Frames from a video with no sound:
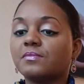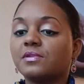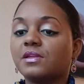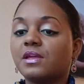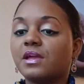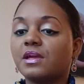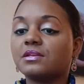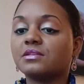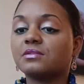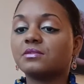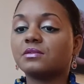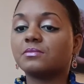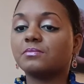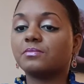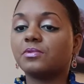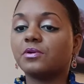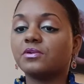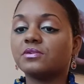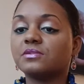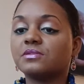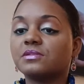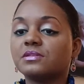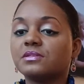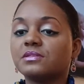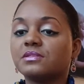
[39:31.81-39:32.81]
Next
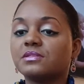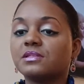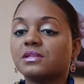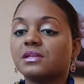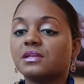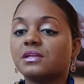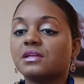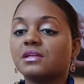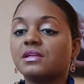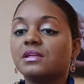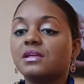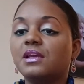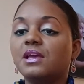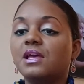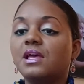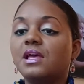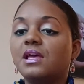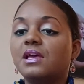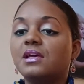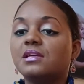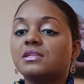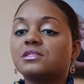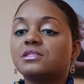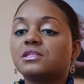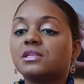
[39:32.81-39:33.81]
person said
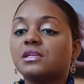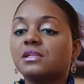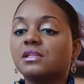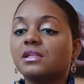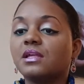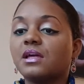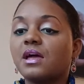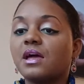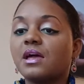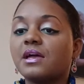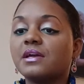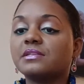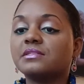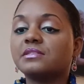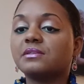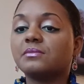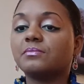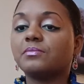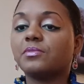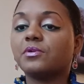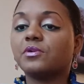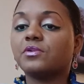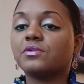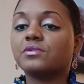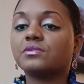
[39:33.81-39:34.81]
Sheila
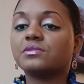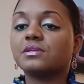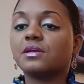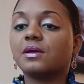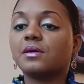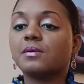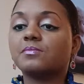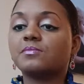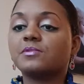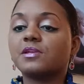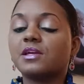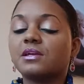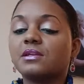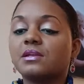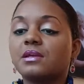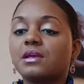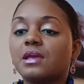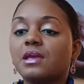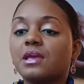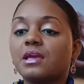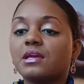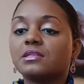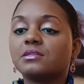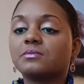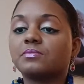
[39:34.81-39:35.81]
Eisenberg's
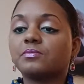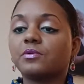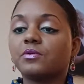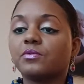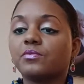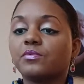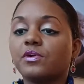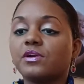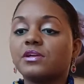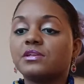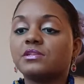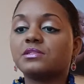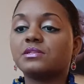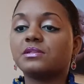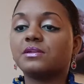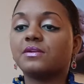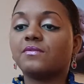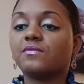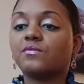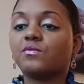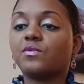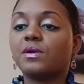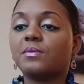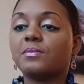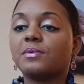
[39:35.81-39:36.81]
updated exploration
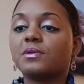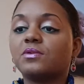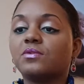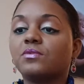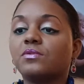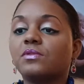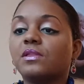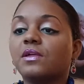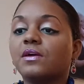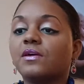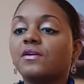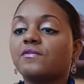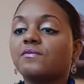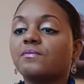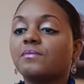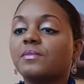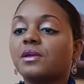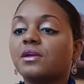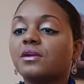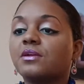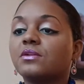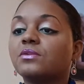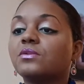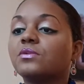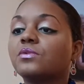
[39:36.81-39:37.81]
of women who love
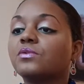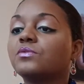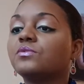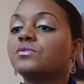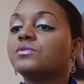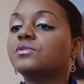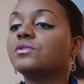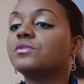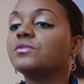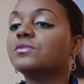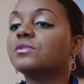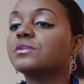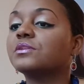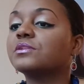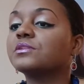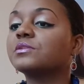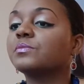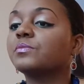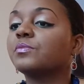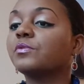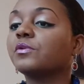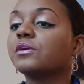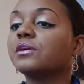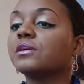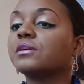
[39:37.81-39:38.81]
men who do this
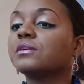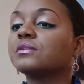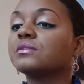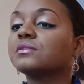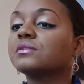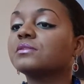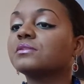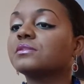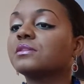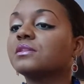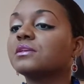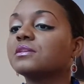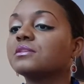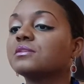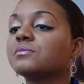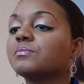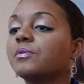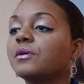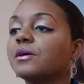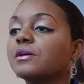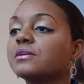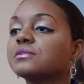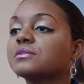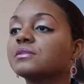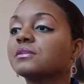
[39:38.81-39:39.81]
brings this
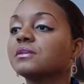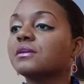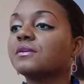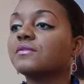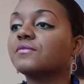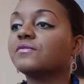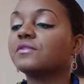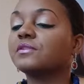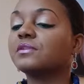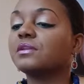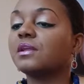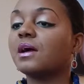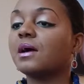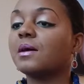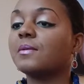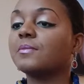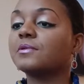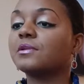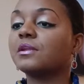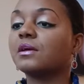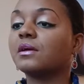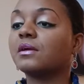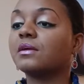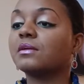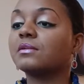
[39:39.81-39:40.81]
puzzling
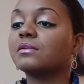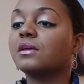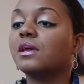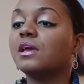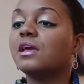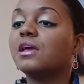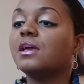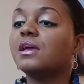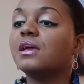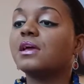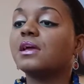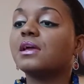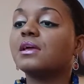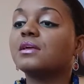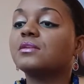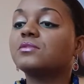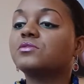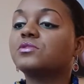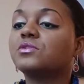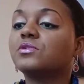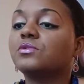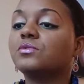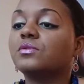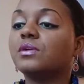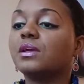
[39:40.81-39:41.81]
phenomenon
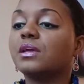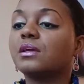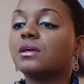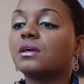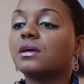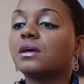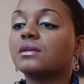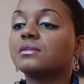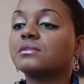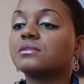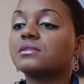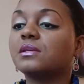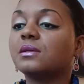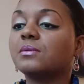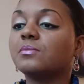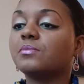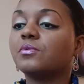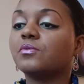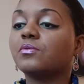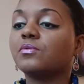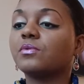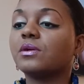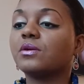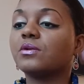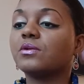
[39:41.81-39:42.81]
into a
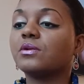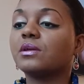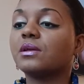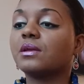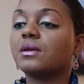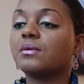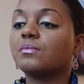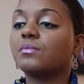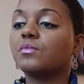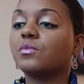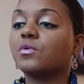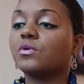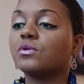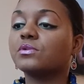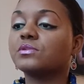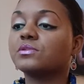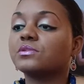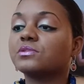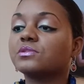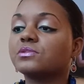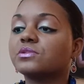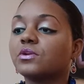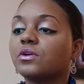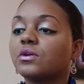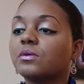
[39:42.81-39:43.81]
contemporary and more
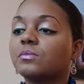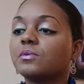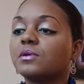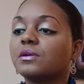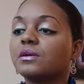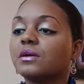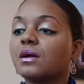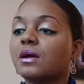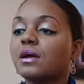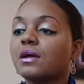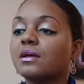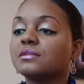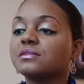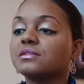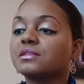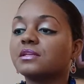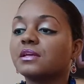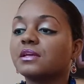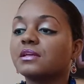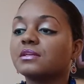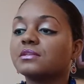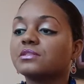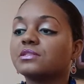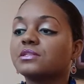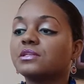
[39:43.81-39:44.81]
disturbing
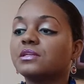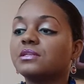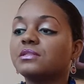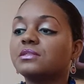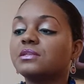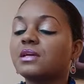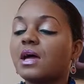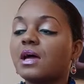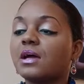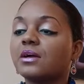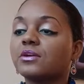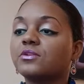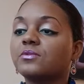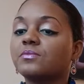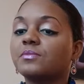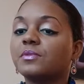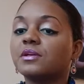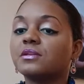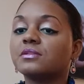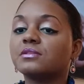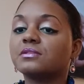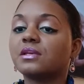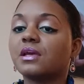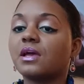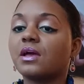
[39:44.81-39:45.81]
context. She
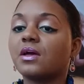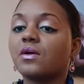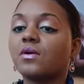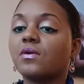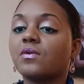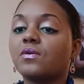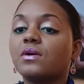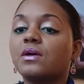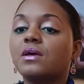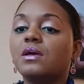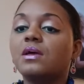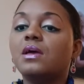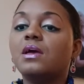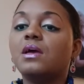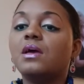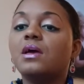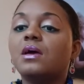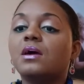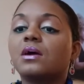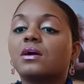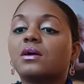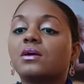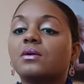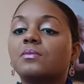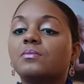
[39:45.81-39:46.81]
documents how
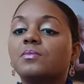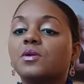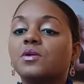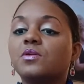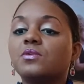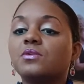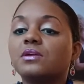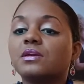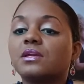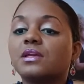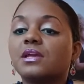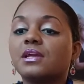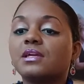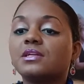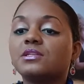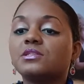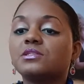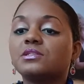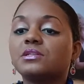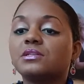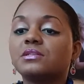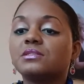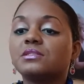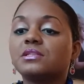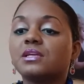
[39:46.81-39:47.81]

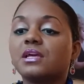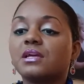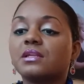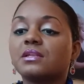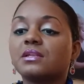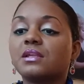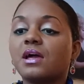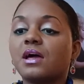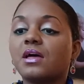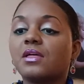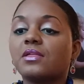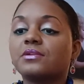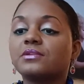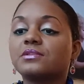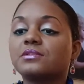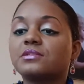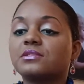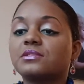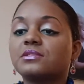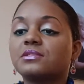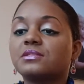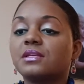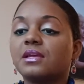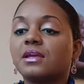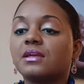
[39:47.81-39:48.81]
Communication
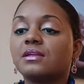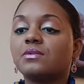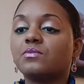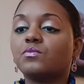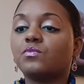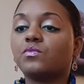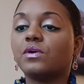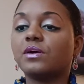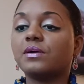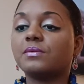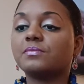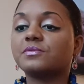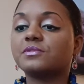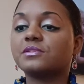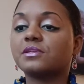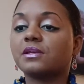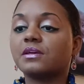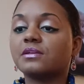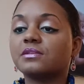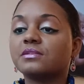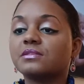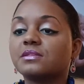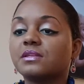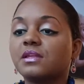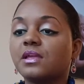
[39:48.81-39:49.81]
technologies and
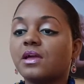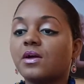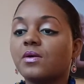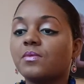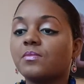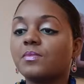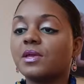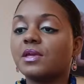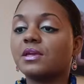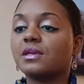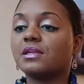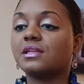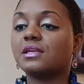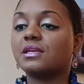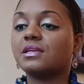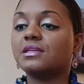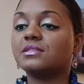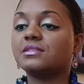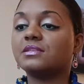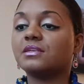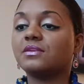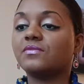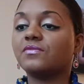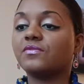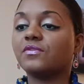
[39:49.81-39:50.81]
websites now make it
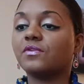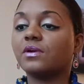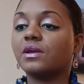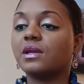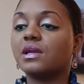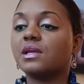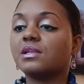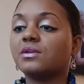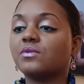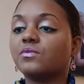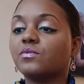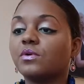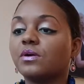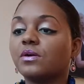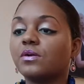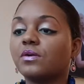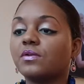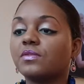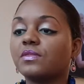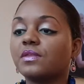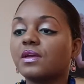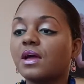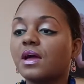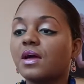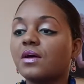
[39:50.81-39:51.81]
easy for anyone
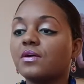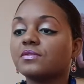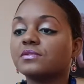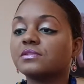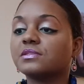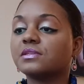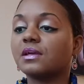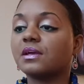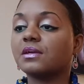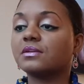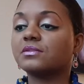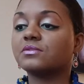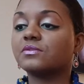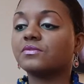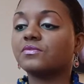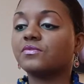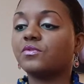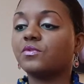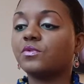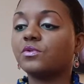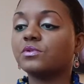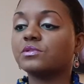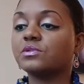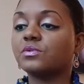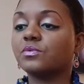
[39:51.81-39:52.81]
on the outside to
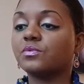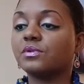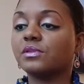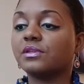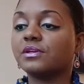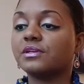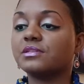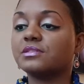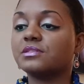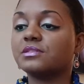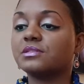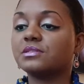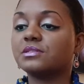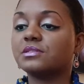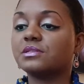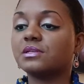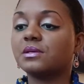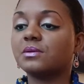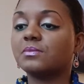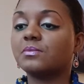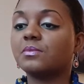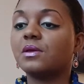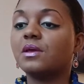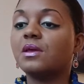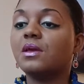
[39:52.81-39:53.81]
forge a
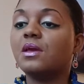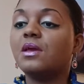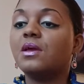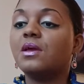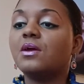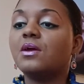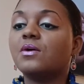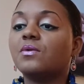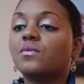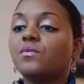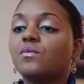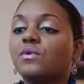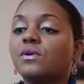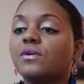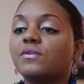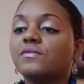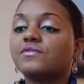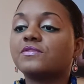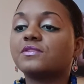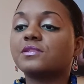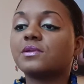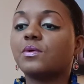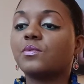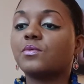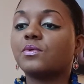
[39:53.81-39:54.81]
relationship with
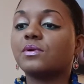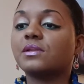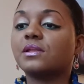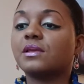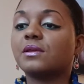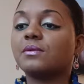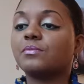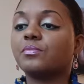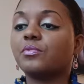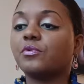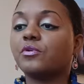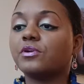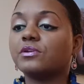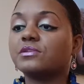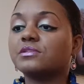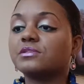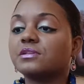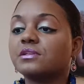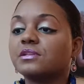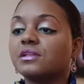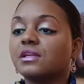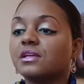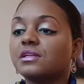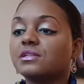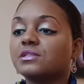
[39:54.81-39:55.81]
someone in
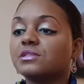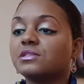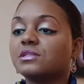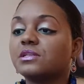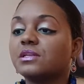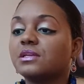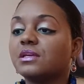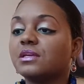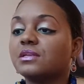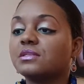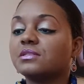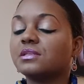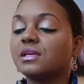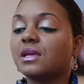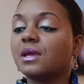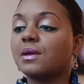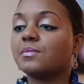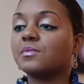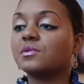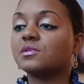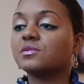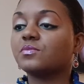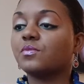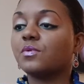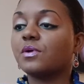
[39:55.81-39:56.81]
prison. And she
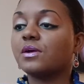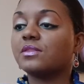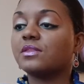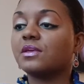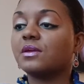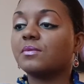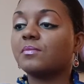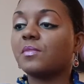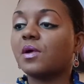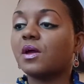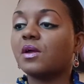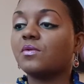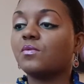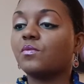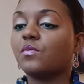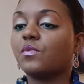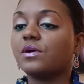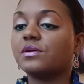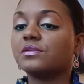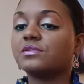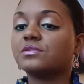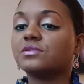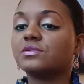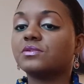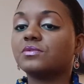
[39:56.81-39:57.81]
examines why they might
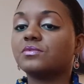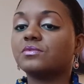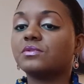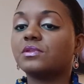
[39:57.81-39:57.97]
want to.